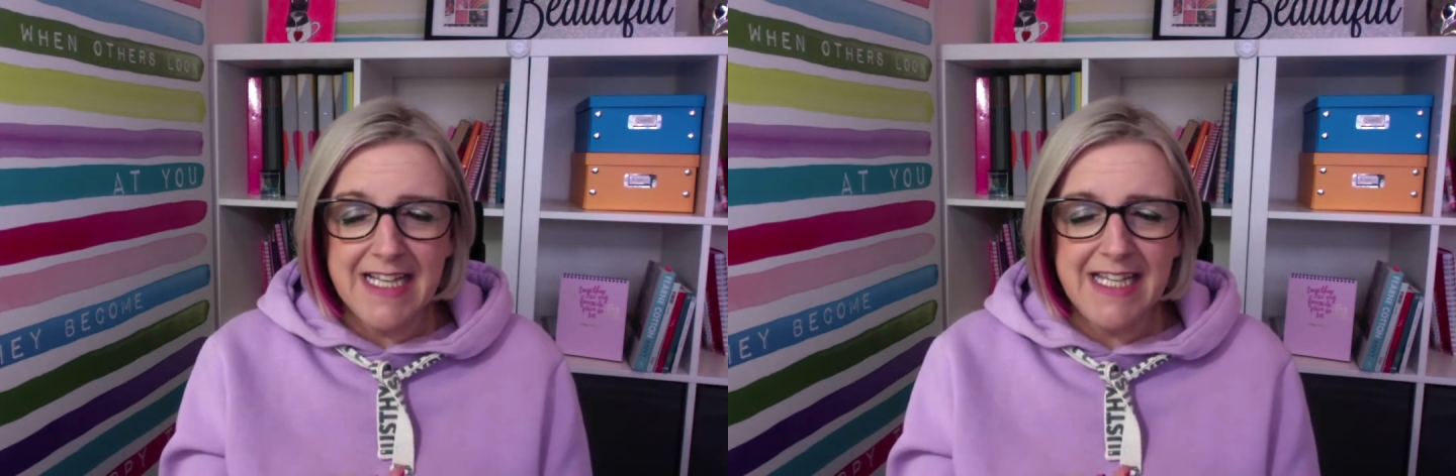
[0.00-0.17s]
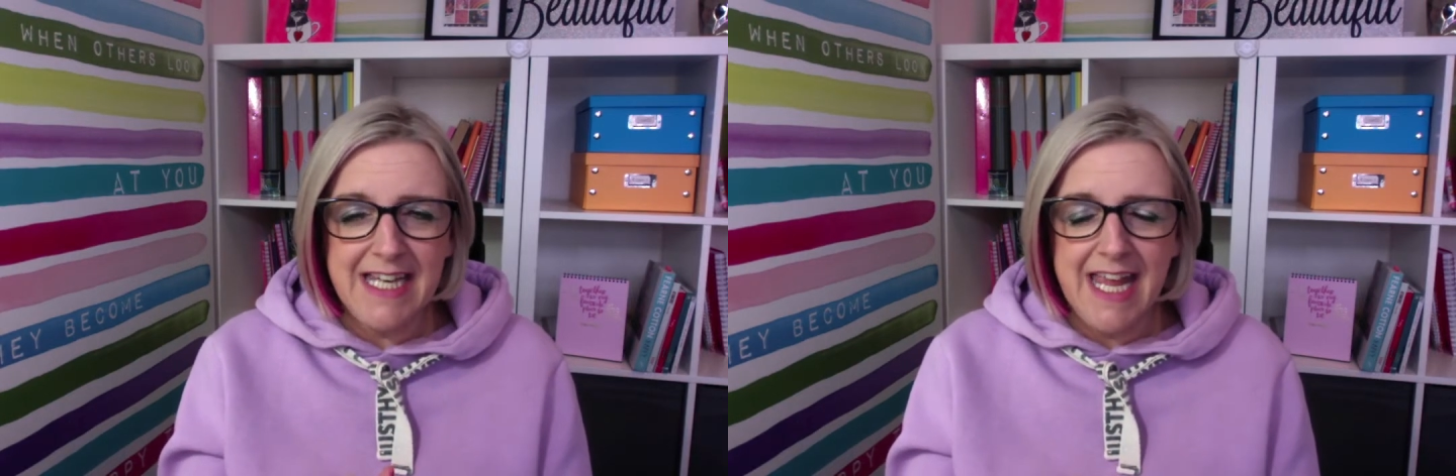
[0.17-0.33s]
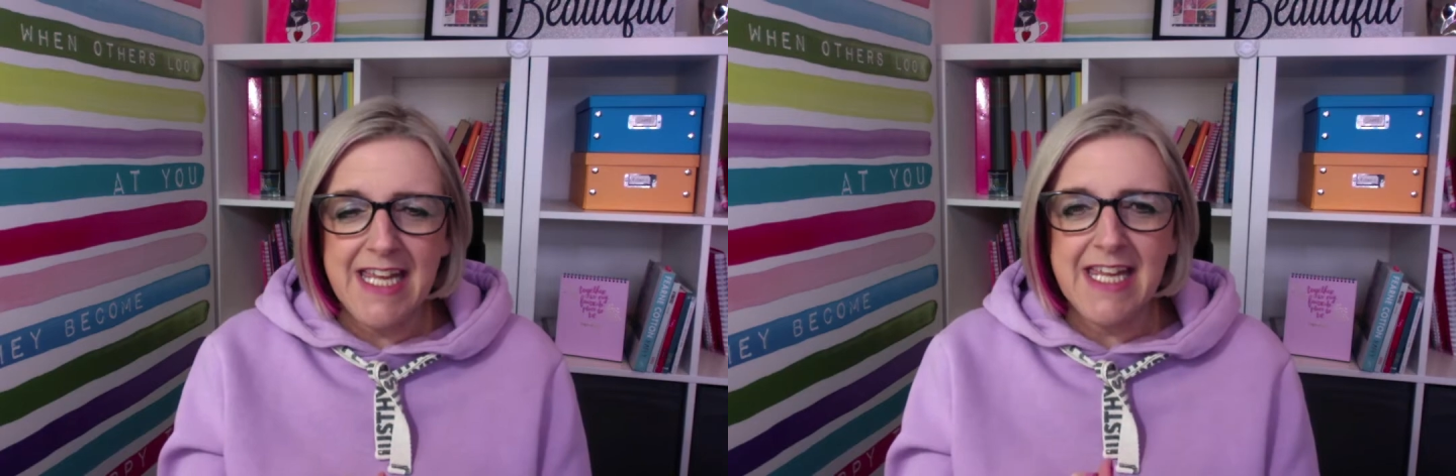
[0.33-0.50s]

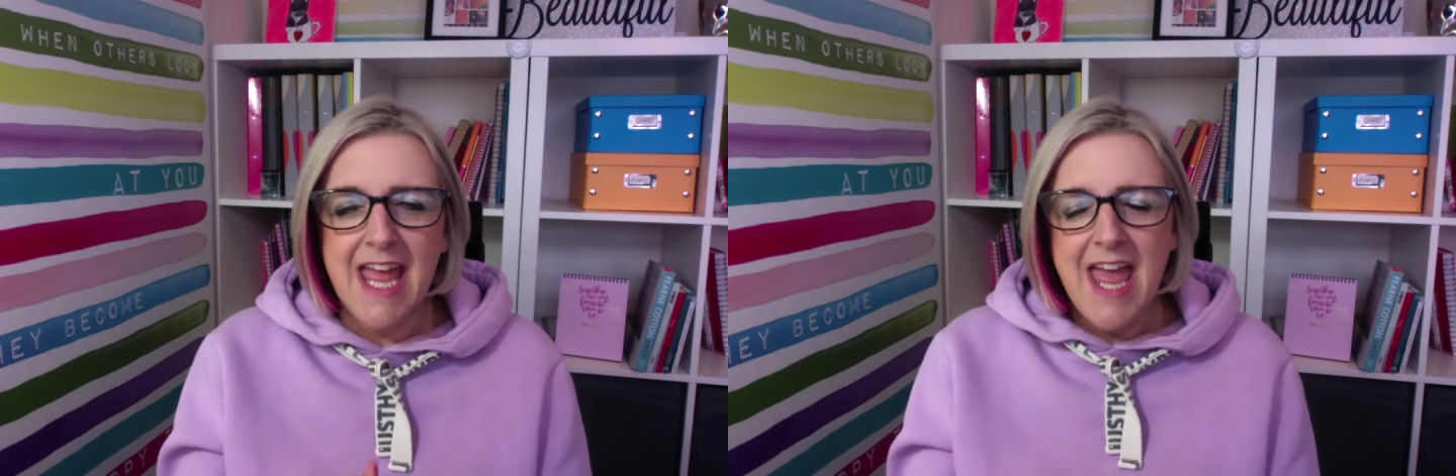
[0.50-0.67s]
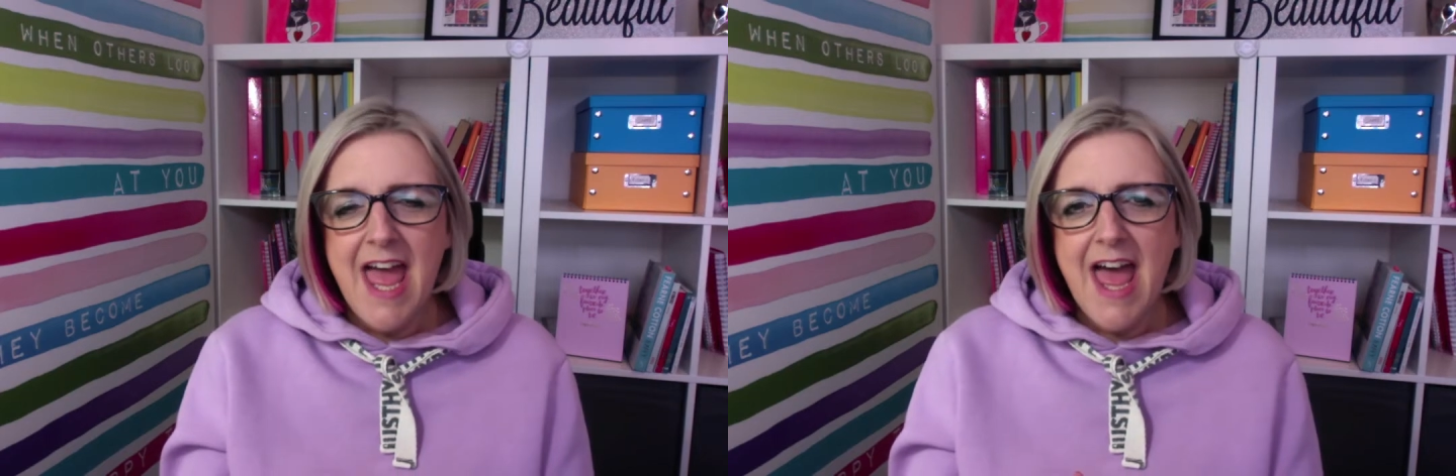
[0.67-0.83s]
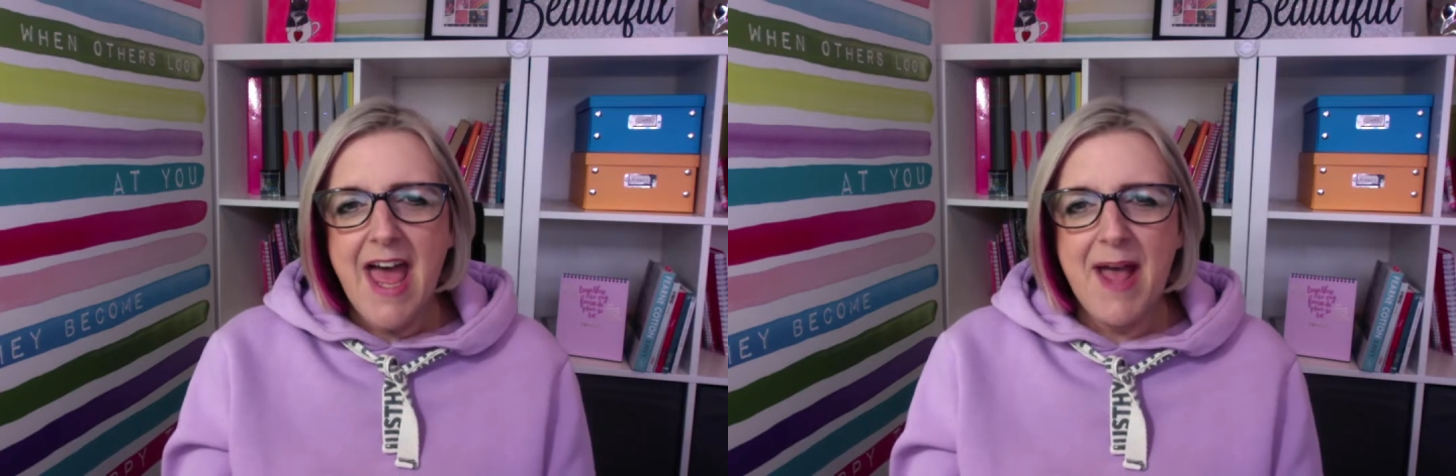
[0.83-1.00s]
clinic
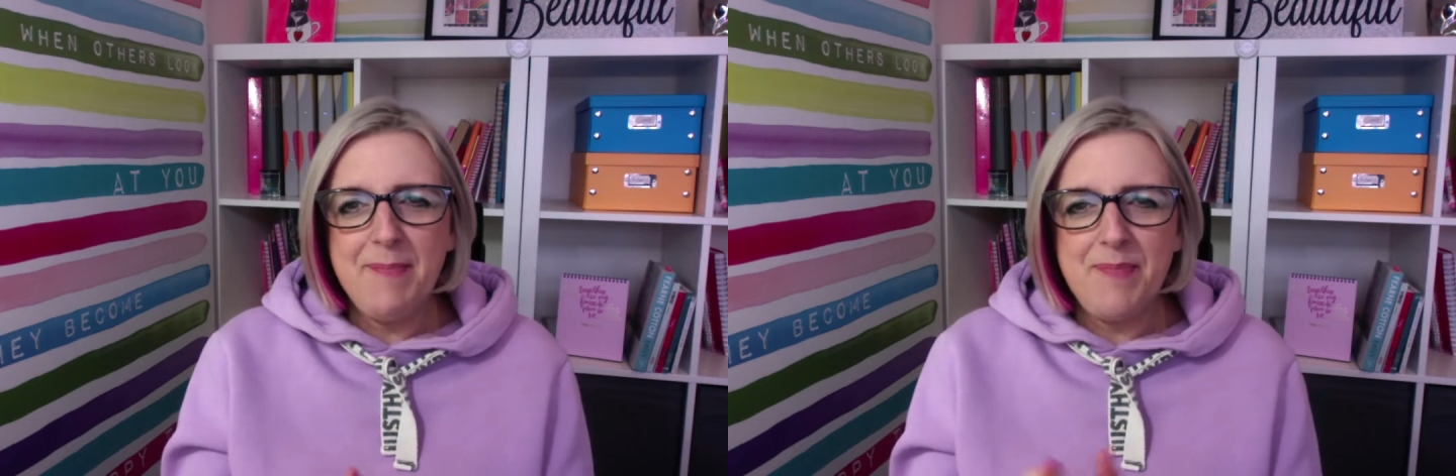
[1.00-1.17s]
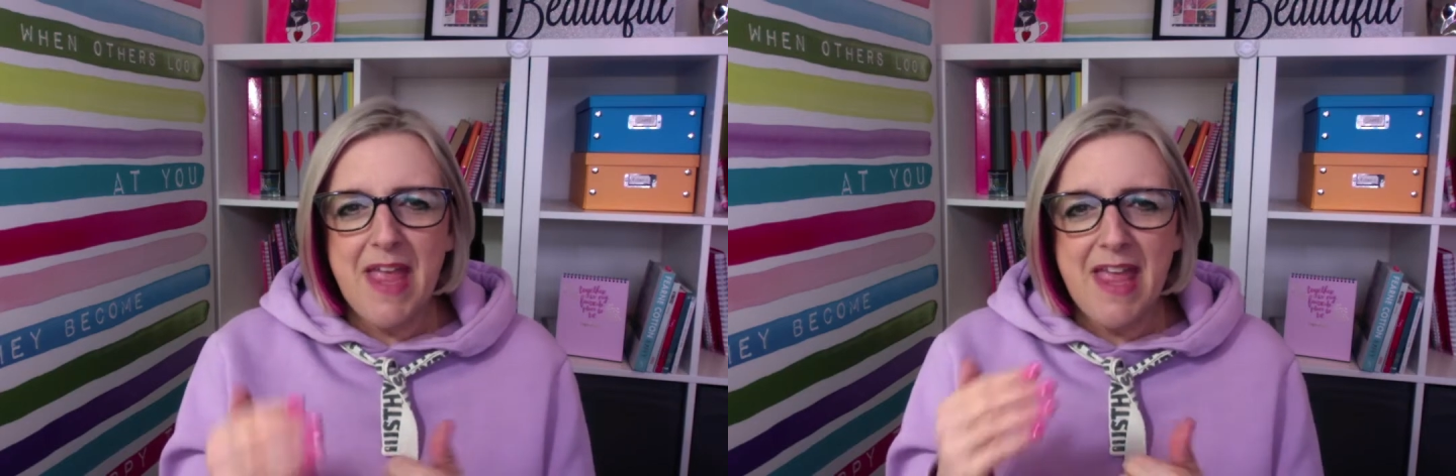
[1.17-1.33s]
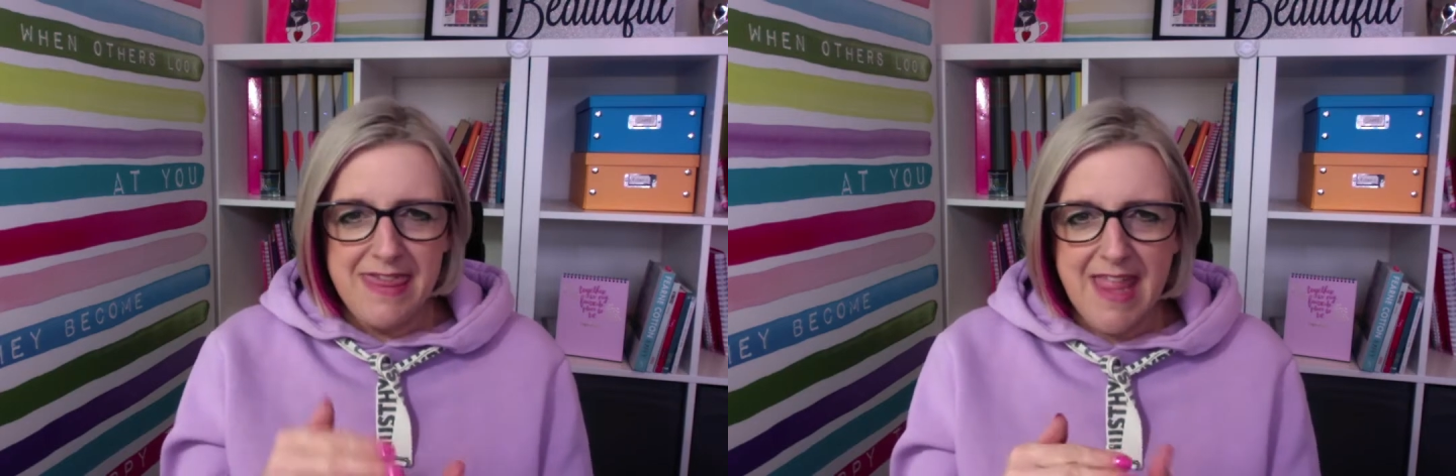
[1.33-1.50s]

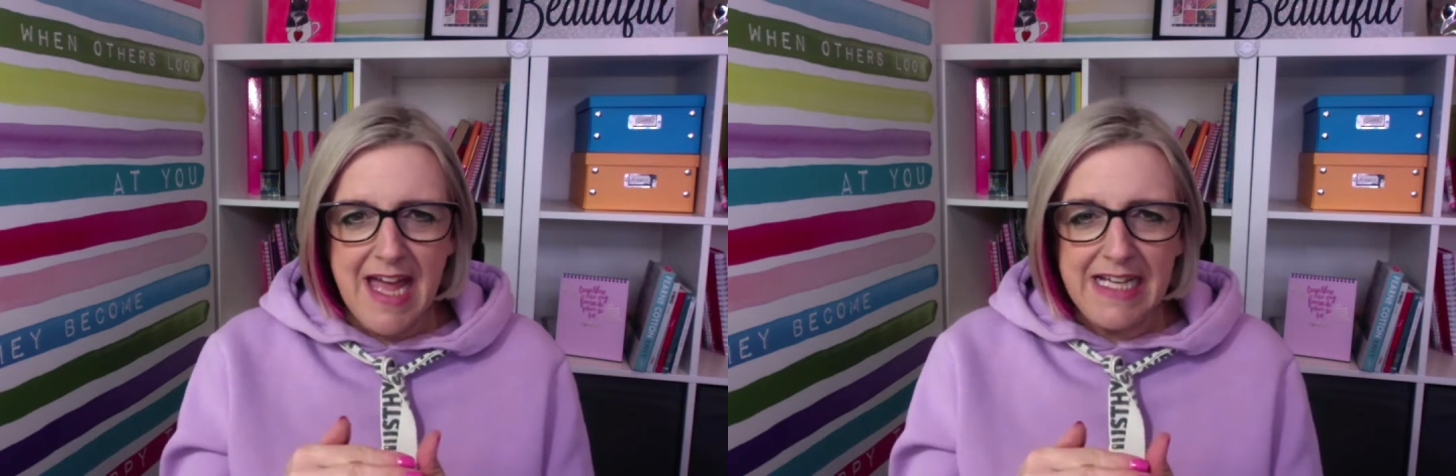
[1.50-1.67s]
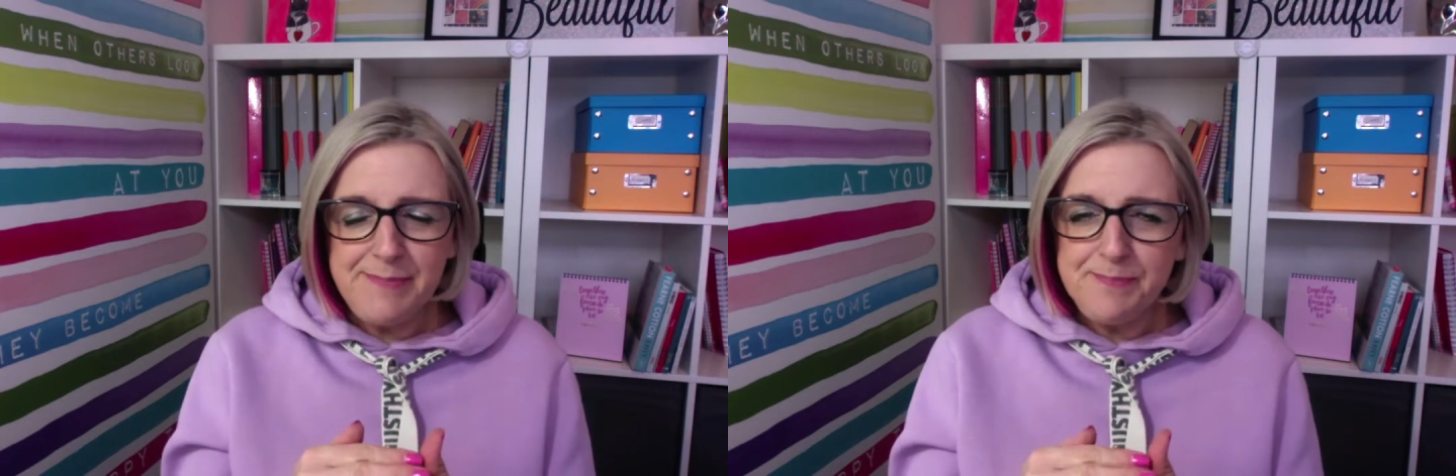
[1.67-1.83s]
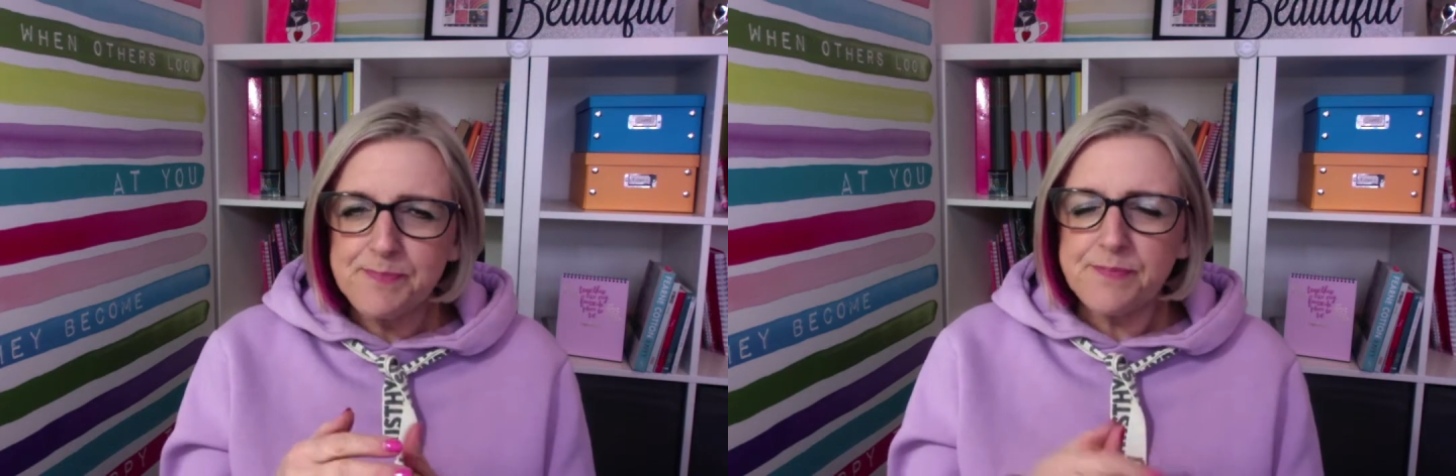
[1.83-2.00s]
in there.